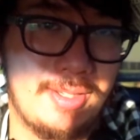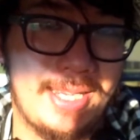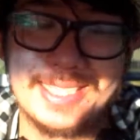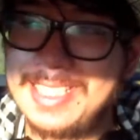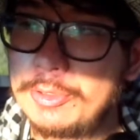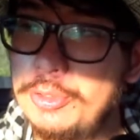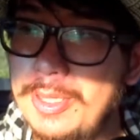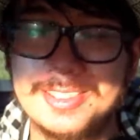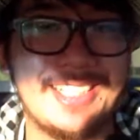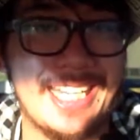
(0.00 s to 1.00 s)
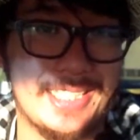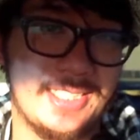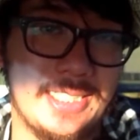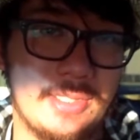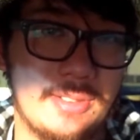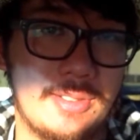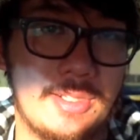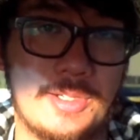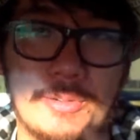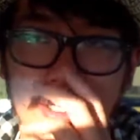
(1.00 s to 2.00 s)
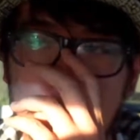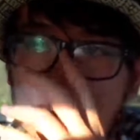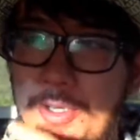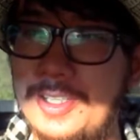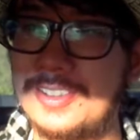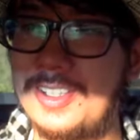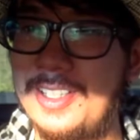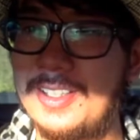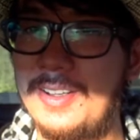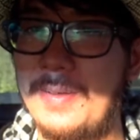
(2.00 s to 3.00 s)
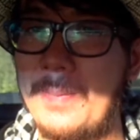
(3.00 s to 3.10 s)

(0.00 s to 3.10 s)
It's now 2018, right? So like, it's like,